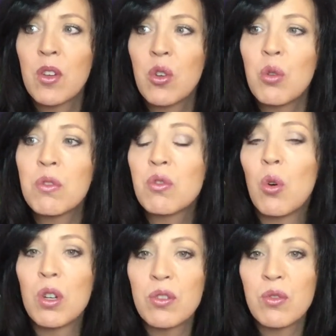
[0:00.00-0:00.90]
who is
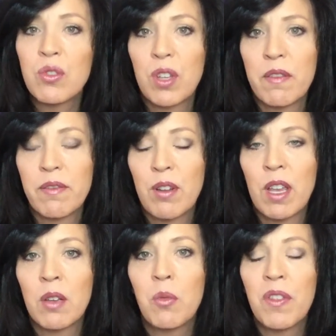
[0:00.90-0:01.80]
also
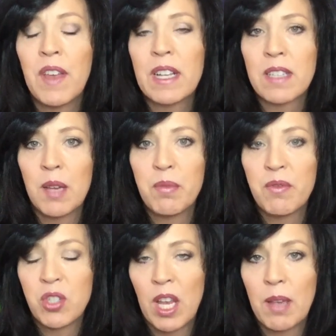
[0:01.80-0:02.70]
suffering with that type of
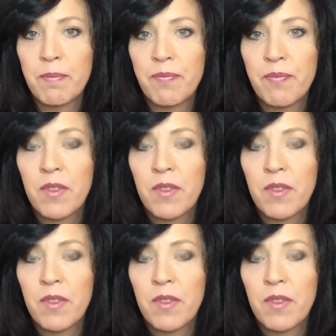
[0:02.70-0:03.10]
shame